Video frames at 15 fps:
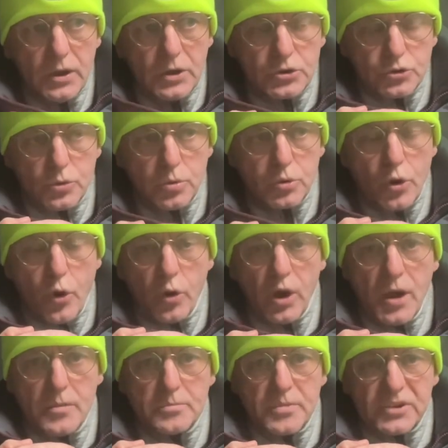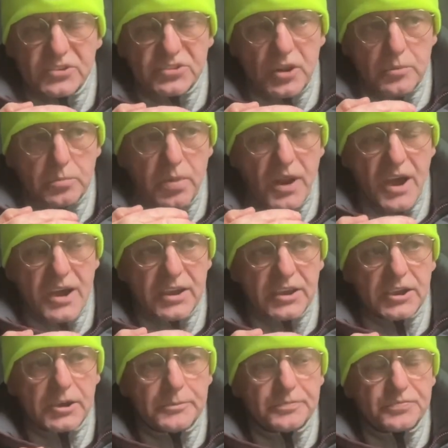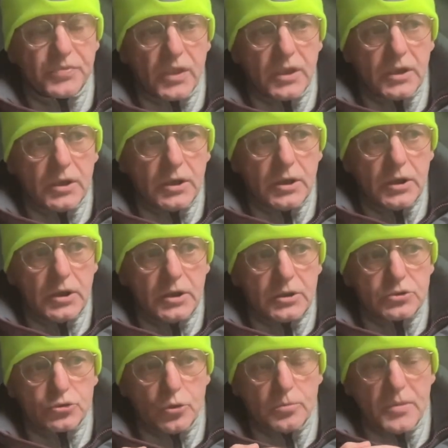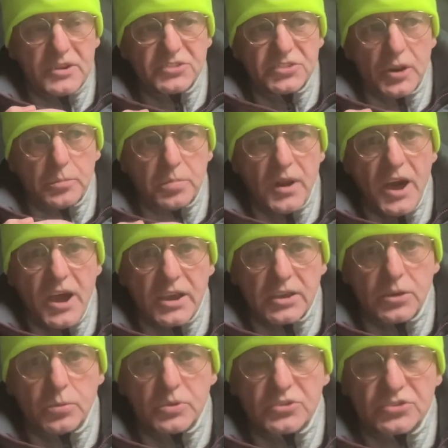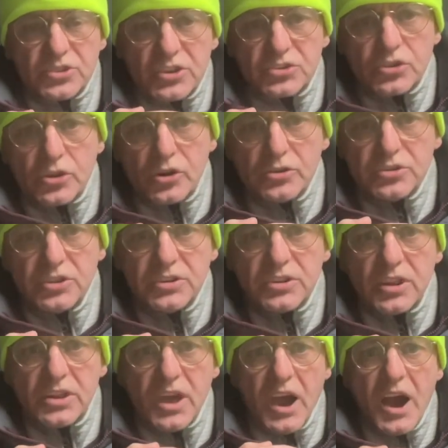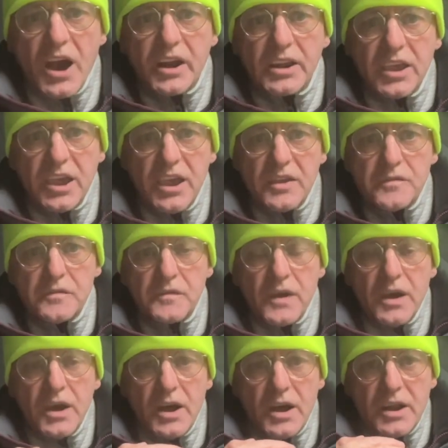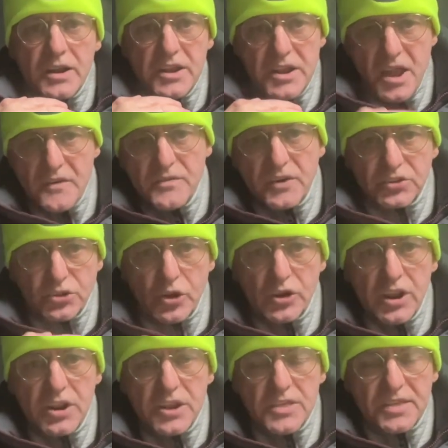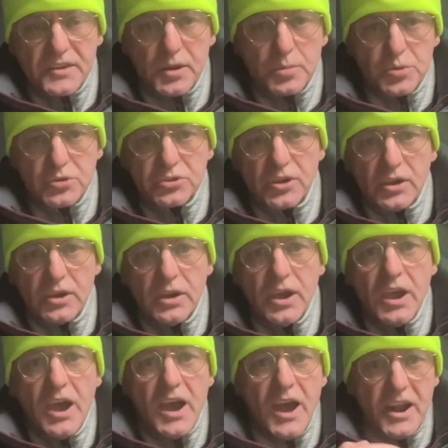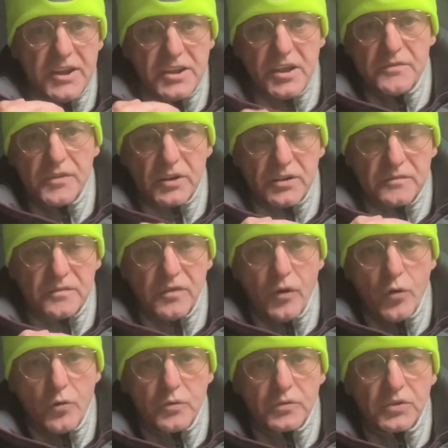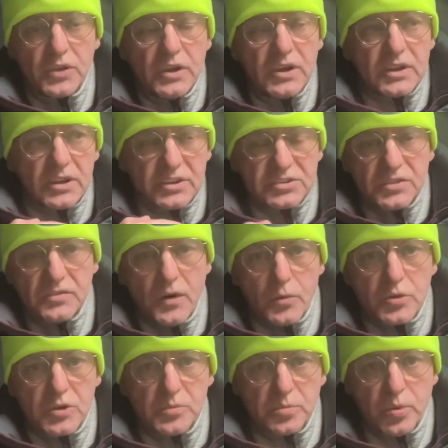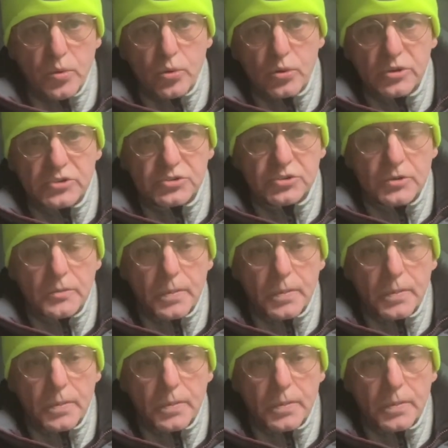So we'll call him Mr. Black. So Mr. Black was disgruntled that the RAF never done anything about it and never involved the civilian police.